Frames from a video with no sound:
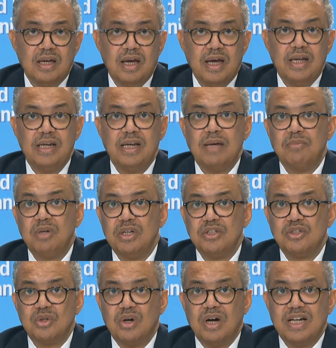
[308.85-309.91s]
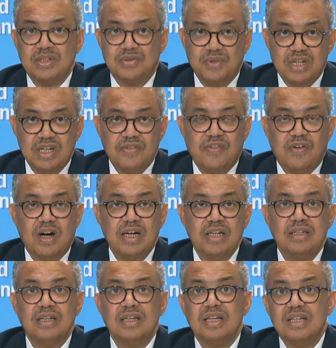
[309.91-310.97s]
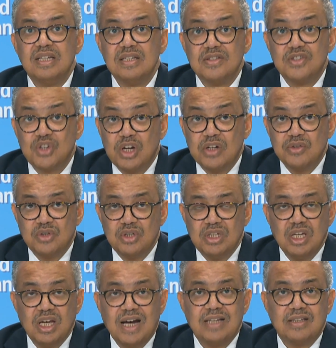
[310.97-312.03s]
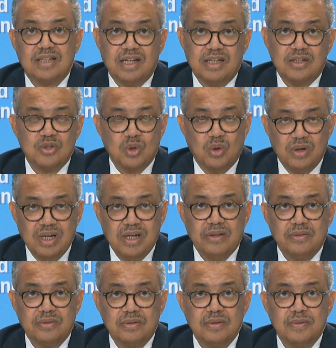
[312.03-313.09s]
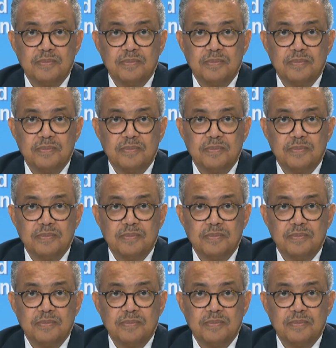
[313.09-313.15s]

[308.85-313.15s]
And WHO has verified 30 attacks on health.